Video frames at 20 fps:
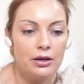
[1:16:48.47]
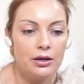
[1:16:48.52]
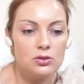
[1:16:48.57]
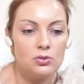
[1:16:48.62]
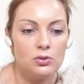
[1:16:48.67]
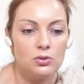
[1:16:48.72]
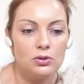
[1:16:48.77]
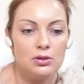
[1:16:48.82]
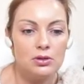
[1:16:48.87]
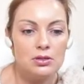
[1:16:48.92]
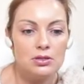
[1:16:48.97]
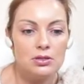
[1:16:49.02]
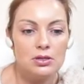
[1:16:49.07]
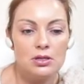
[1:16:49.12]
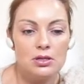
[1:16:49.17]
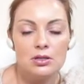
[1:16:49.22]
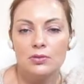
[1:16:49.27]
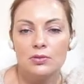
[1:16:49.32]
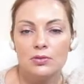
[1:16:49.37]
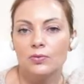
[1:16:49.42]
Uh, so
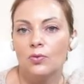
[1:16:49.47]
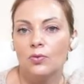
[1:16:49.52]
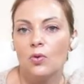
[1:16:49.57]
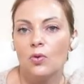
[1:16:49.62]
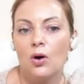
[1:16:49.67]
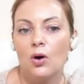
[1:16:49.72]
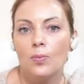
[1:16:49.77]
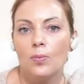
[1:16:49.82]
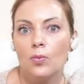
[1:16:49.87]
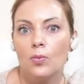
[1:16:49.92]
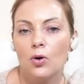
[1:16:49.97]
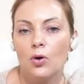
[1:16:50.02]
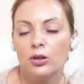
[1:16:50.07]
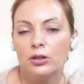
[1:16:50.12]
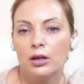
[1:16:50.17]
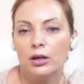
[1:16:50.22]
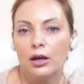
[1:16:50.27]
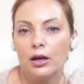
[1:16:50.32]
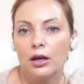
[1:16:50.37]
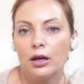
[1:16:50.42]
this is for
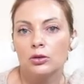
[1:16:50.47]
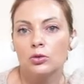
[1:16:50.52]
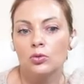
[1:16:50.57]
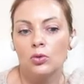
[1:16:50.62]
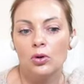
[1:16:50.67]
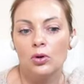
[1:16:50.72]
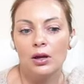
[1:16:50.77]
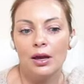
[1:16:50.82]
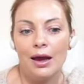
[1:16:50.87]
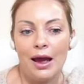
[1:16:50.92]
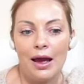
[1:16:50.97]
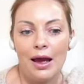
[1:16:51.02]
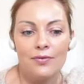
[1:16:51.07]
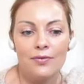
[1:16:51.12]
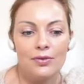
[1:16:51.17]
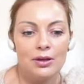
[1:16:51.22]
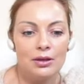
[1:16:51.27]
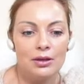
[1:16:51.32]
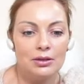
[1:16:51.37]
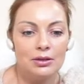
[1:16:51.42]
moderate to
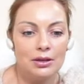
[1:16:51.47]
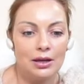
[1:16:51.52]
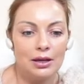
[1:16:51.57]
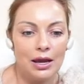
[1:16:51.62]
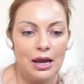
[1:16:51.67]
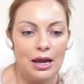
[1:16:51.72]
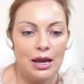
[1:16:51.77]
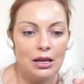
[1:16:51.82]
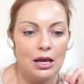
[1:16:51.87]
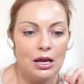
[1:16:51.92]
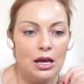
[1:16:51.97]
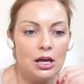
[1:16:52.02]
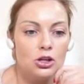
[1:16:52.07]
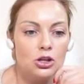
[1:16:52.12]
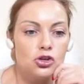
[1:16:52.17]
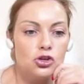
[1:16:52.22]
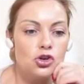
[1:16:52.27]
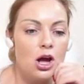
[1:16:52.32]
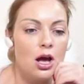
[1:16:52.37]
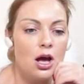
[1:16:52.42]
heavy
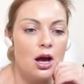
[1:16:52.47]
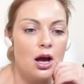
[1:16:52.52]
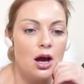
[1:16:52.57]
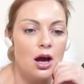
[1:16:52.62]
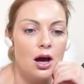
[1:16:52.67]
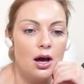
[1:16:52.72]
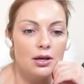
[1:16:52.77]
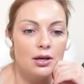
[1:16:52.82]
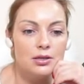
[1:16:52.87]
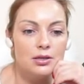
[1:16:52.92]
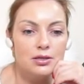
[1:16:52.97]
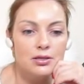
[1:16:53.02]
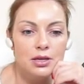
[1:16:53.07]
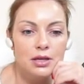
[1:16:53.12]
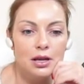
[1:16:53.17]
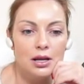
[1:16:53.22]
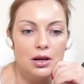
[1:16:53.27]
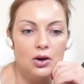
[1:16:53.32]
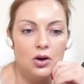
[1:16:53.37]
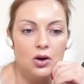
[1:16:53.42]
drainage, uh,
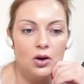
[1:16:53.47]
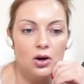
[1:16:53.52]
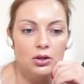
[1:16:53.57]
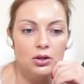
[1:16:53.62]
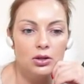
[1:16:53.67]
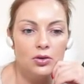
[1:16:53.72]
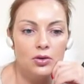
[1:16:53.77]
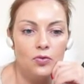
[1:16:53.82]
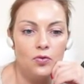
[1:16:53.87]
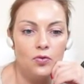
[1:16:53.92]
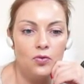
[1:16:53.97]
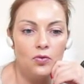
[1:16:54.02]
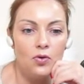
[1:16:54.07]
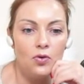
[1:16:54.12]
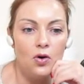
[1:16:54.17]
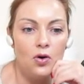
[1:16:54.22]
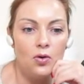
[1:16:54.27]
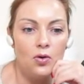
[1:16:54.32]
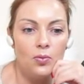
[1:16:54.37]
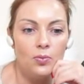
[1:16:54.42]
silicone
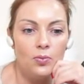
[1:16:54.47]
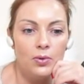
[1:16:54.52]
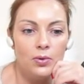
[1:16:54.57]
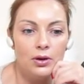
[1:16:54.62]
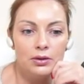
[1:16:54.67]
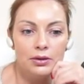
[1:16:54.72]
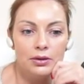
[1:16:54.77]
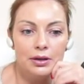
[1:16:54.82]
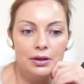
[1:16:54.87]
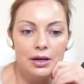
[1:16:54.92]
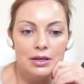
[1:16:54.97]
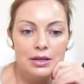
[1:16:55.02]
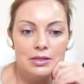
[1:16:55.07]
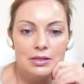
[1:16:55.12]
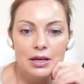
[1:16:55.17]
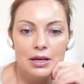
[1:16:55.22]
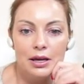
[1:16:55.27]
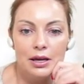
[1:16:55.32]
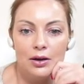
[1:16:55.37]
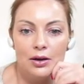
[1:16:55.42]
foam
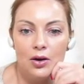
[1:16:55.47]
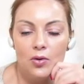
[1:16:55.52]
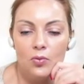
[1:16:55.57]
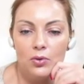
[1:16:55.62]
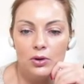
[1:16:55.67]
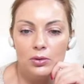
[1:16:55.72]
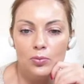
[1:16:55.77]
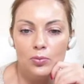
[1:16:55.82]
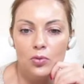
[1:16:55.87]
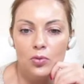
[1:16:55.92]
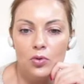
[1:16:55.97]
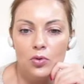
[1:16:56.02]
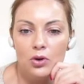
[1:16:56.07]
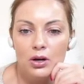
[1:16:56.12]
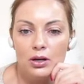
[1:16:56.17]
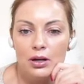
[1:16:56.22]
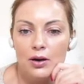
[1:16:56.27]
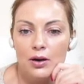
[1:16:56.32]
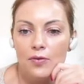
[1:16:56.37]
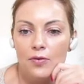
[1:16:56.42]
dressing with
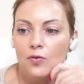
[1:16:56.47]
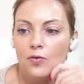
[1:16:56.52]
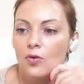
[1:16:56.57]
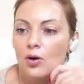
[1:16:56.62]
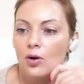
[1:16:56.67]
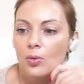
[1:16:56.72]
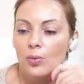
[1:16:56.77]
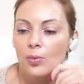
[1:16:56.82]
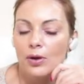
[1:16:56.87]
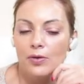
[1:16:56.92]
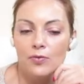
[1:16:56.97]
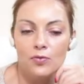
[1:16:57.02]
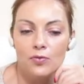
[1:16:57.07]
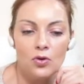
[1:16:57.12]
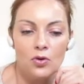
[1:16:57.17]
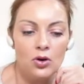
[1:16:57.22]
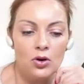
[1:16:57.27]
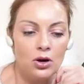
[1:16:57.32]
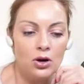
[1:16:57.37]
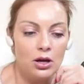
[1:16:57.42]
border
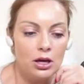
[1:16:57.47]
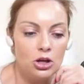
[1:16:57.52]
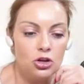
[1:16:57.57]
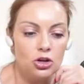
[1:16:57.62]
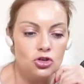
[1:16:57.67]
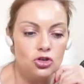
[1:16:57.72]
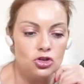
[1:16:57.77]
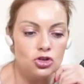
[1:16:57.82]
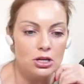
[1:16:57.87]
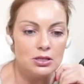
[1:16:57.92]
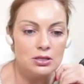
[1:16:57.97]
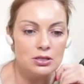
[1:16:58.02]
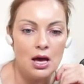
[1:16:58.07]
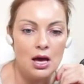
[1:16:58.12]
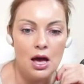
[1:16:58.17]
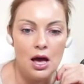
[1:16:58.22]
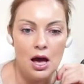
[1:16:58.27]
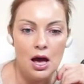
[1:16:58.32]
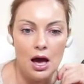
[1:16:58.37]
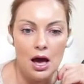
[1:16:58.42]
4x4 inches
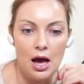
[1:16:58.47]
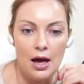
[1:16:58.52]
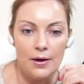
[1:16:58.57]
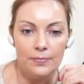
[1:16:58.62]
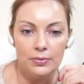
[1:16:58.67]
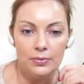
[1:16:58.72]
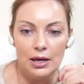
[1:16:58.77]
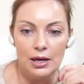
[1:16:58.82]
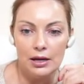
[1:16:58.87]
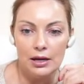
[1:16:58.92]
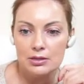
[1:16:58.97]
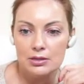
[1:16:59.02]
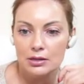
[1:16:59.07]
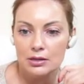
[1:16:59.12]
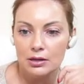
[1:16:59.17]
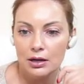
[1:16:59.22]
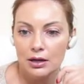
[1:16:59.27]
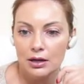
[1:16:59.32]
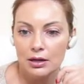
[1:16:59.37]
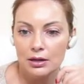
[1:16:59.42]
one that
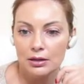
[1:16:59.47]
is